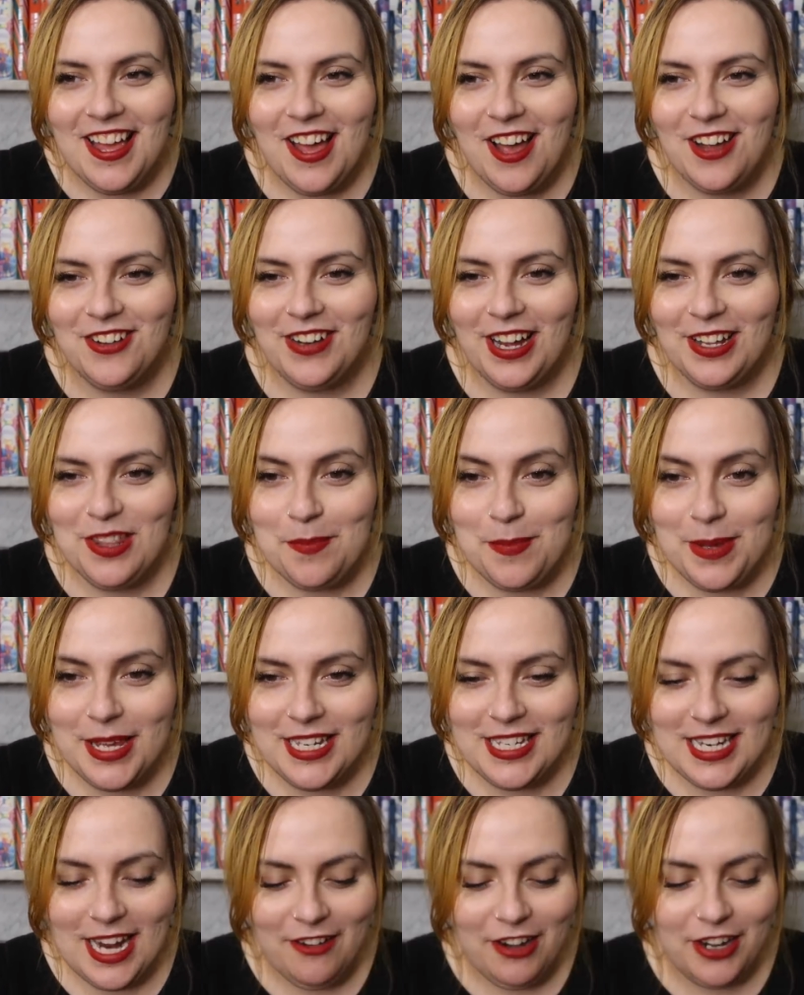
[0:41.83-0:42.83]
around the
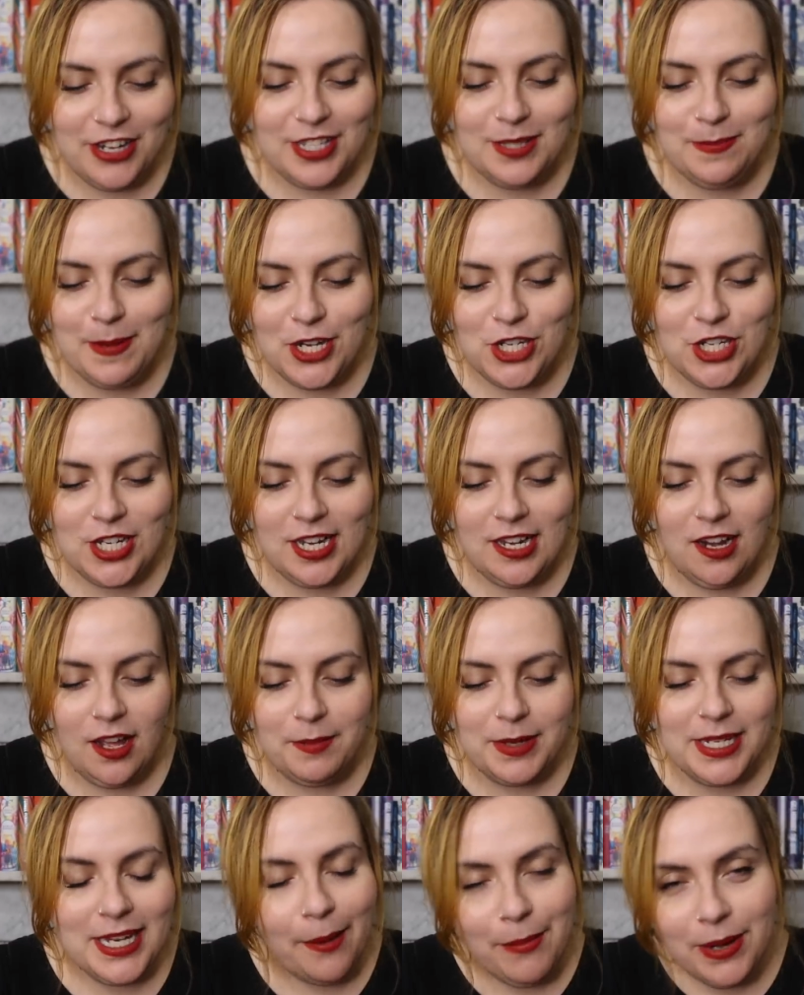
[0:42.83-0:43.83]
beard area, and especially
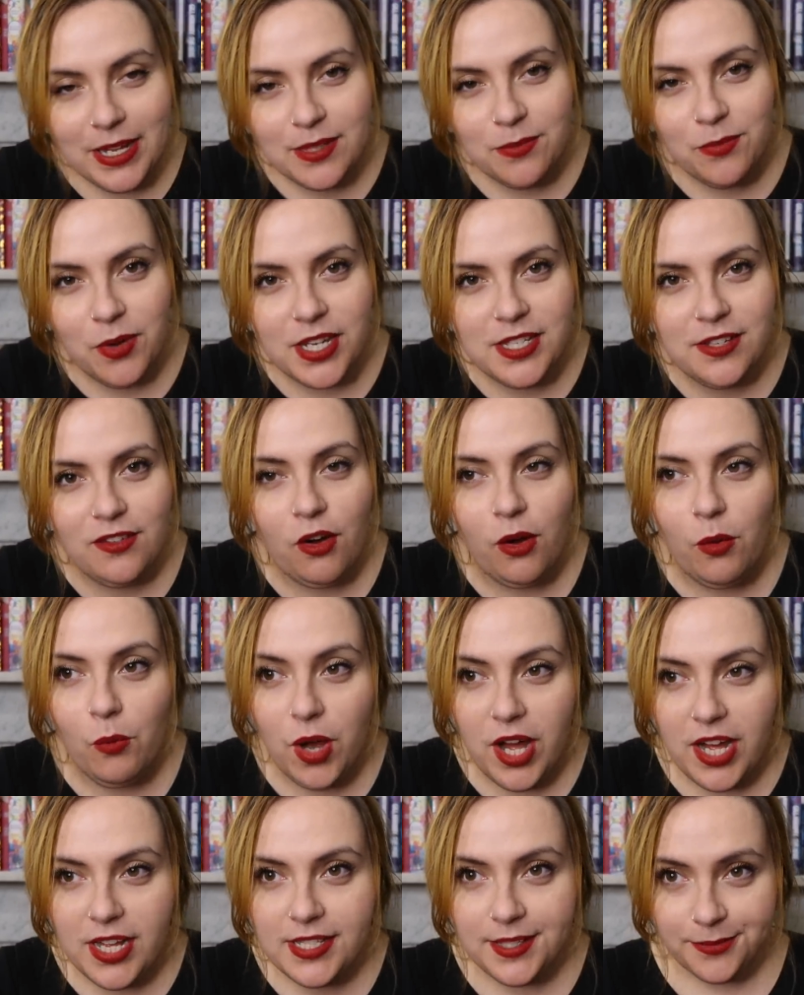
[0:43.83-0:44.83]
like metabolism-wise, have got
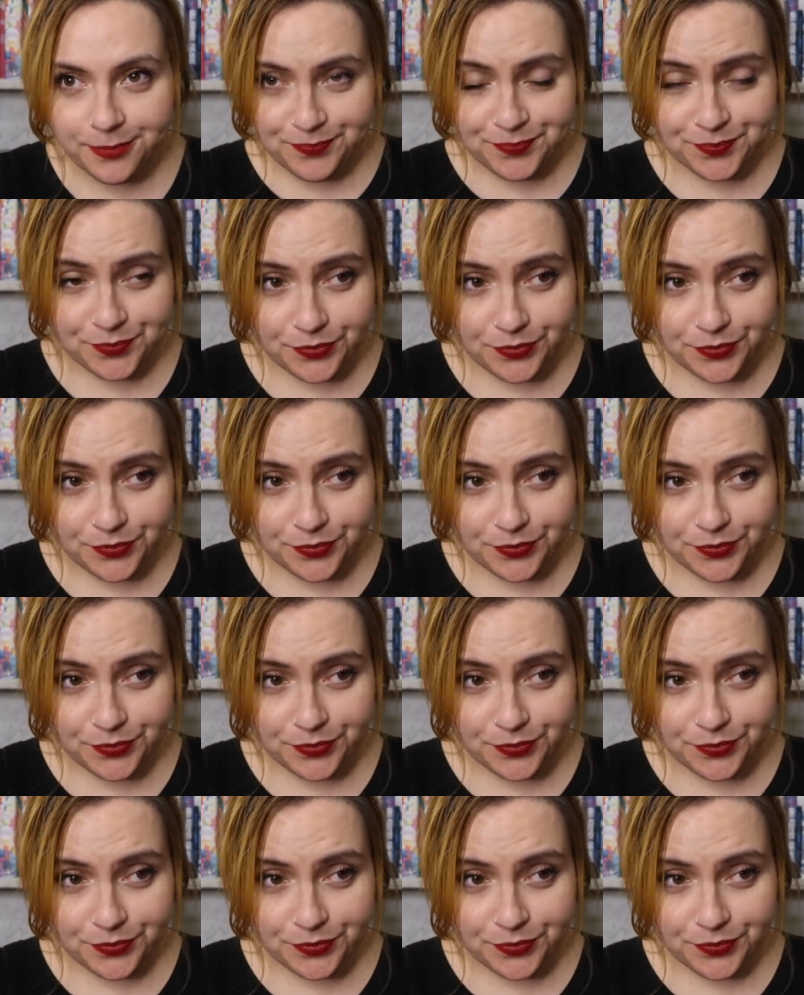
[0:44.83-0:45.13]
worse.